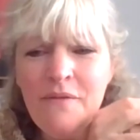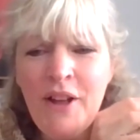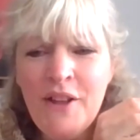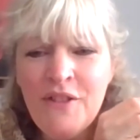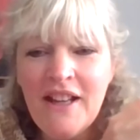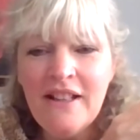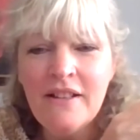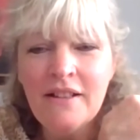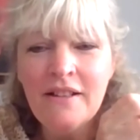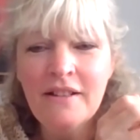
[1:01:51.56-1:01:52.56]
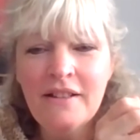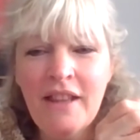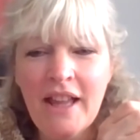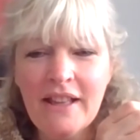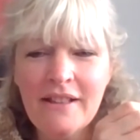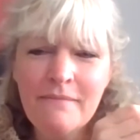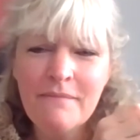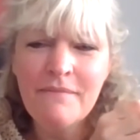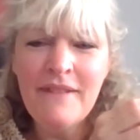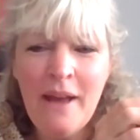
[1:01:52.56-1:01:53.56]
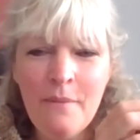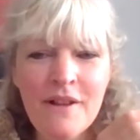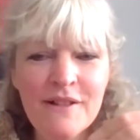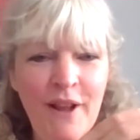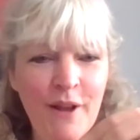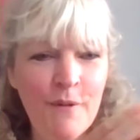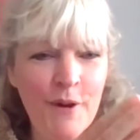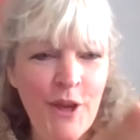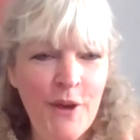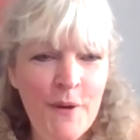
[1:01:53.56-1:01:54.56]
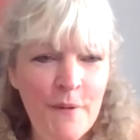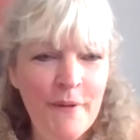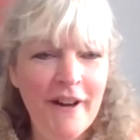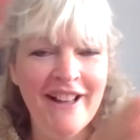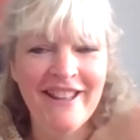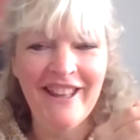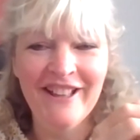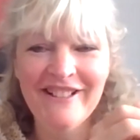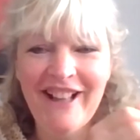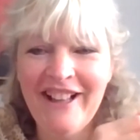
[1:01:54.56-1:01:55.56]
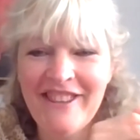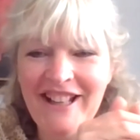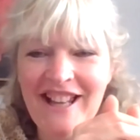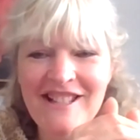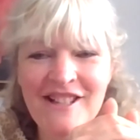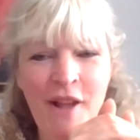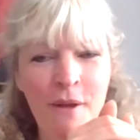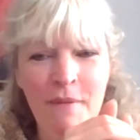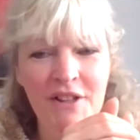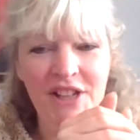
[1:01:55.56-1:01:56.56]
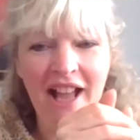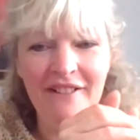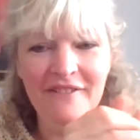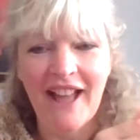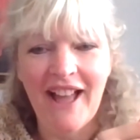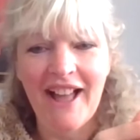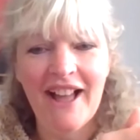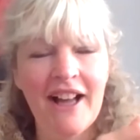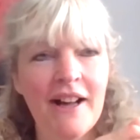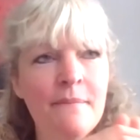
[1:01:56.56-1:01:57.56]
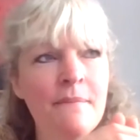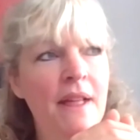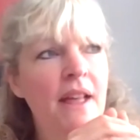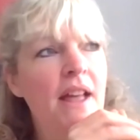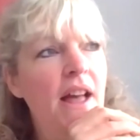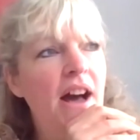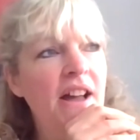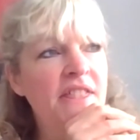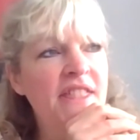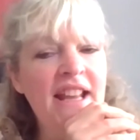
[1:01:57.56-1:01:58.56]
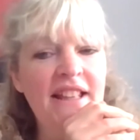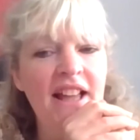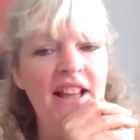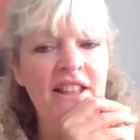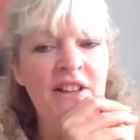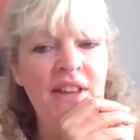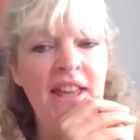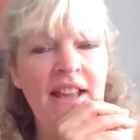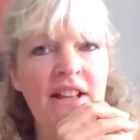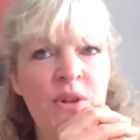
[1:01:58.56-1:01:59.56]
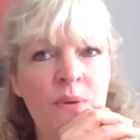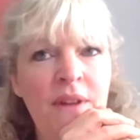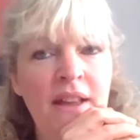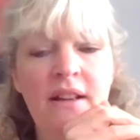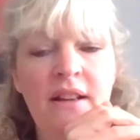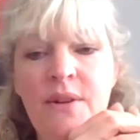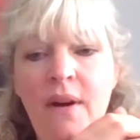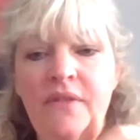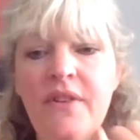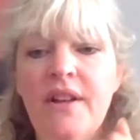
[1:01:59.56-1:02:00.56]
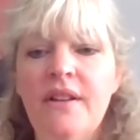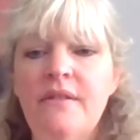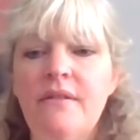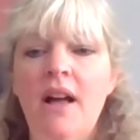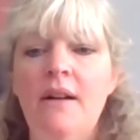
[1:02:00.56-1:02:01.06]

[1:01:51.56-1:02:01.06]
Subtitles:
I think like networks like what you I think there's so much out there. I think that talking to other